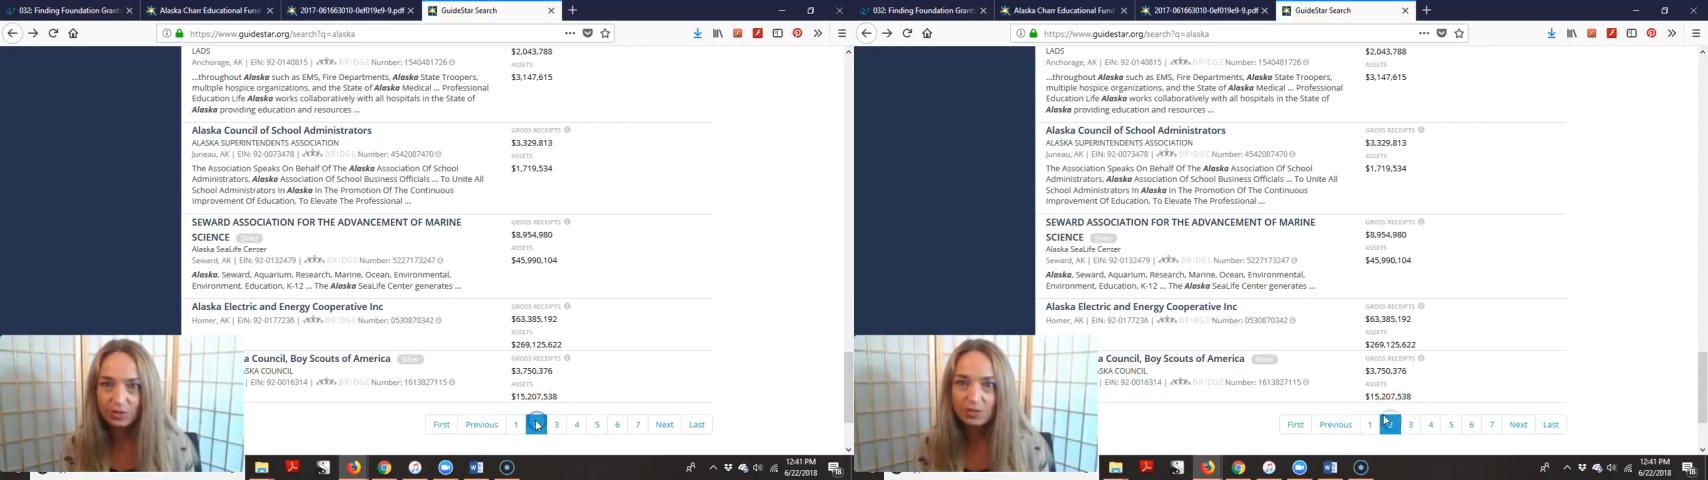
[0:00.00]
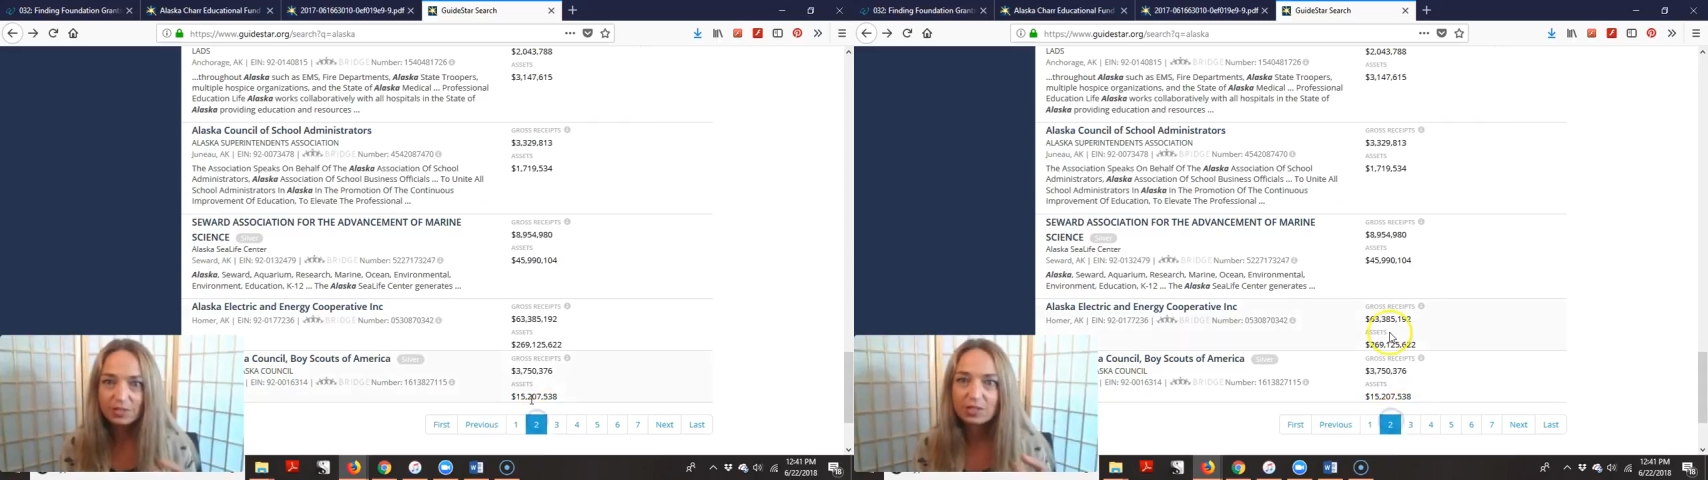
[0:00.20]
You
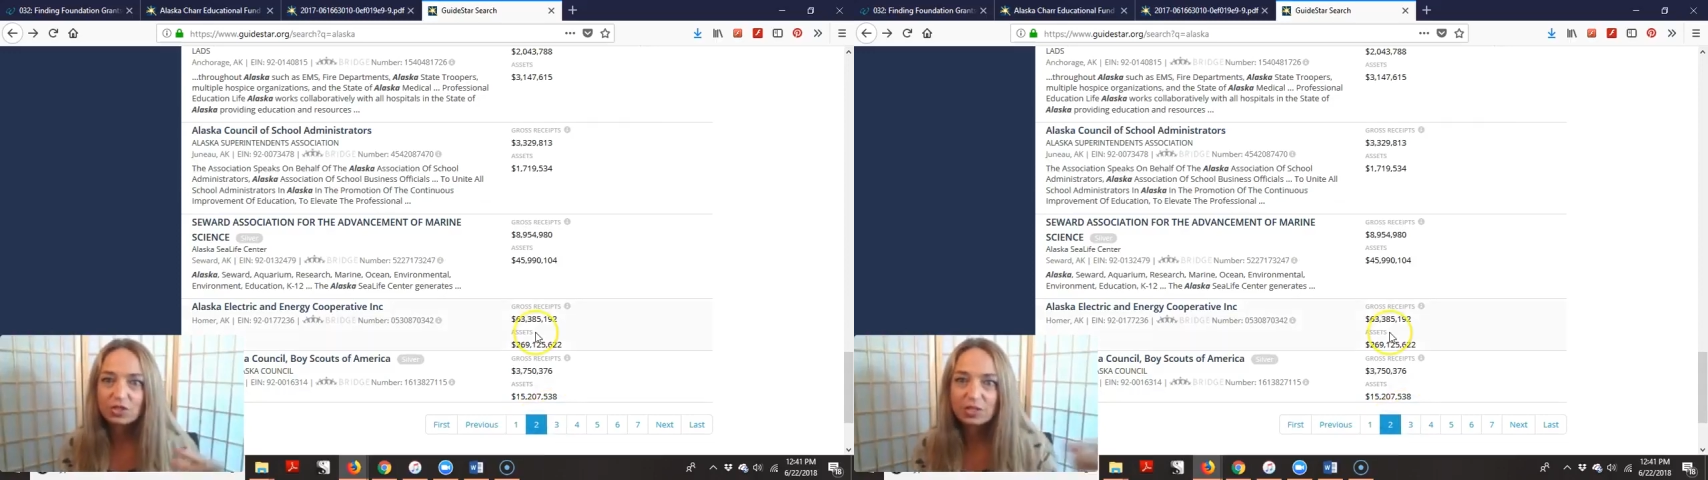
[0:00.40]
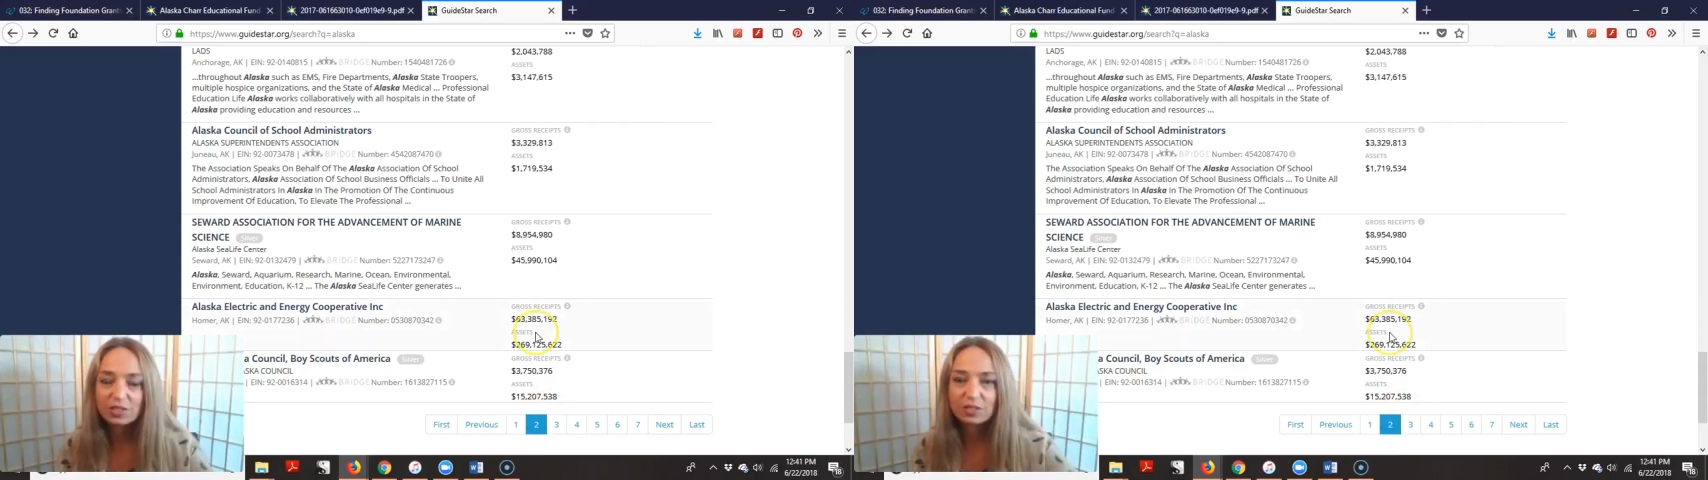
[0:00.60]
can see
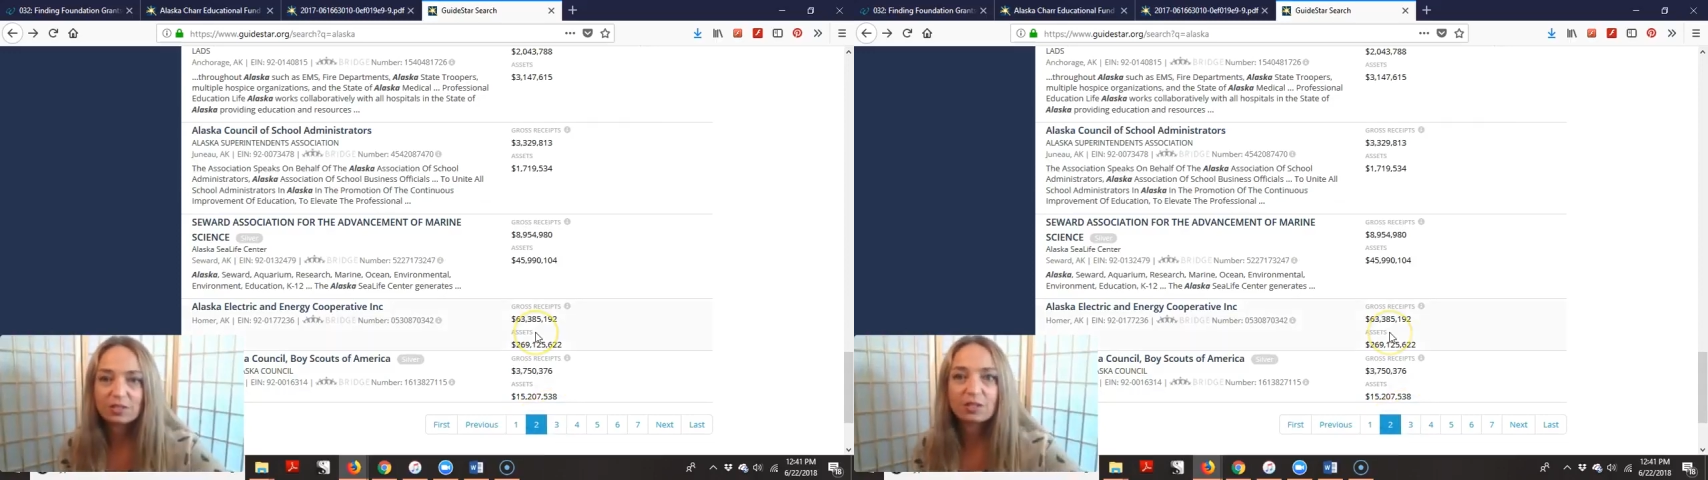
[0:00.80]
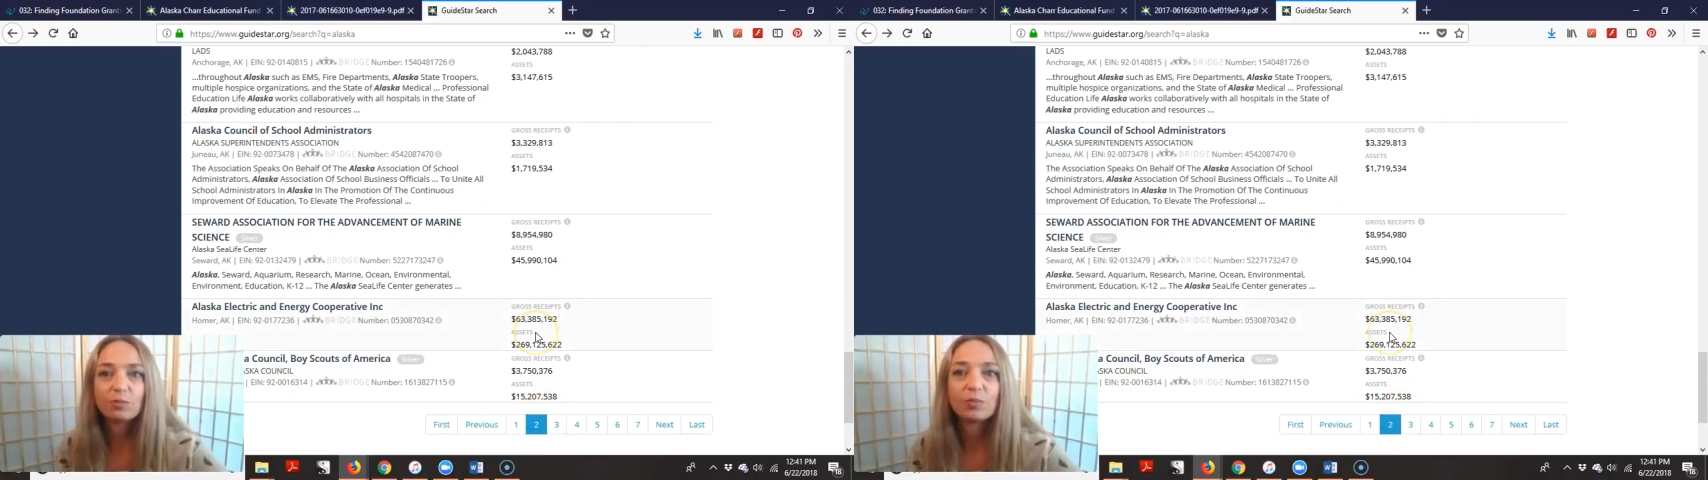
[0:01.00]
just because of the